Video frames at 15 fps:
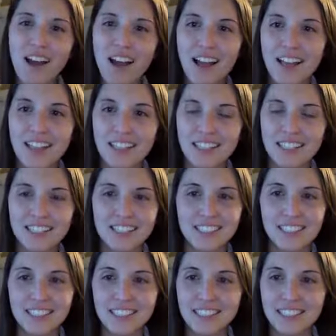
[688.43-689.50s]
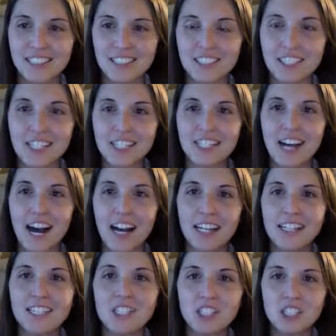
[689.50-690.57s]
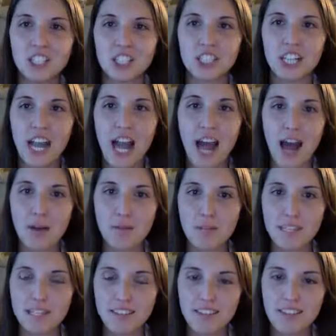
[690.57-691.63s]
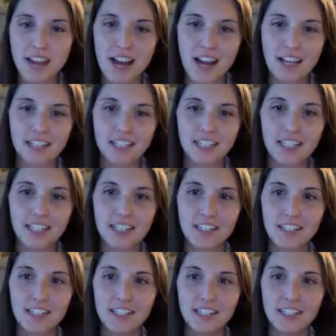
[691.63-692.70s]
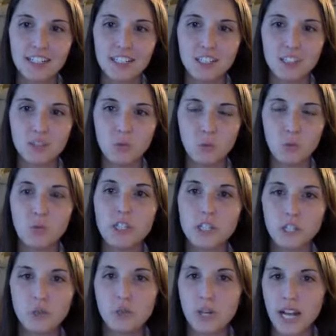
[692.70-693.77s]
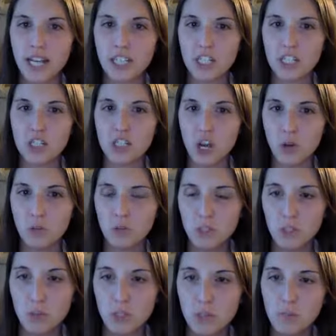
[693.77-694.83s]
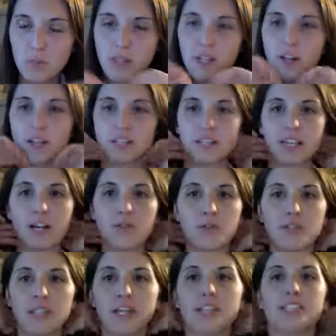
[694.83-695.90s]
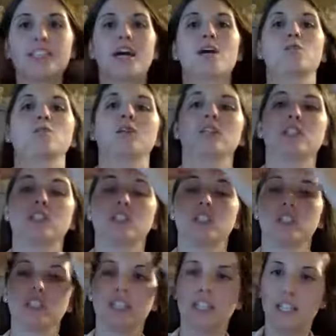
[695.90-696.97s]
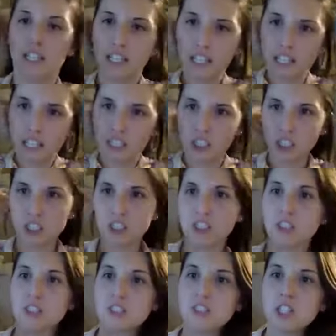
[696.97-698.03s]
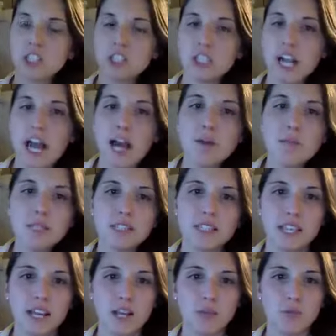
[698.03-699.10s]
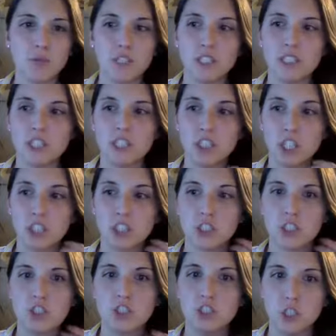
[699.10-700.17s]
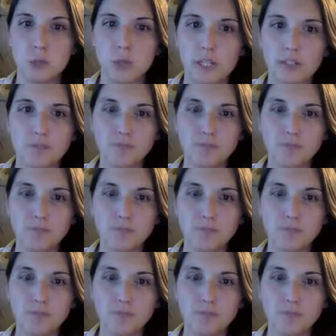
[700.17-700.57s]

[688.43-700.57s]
And it's gotten into such a habit that it's weird when I don't do it because I realize how much, it's just such a habit that I really just do it.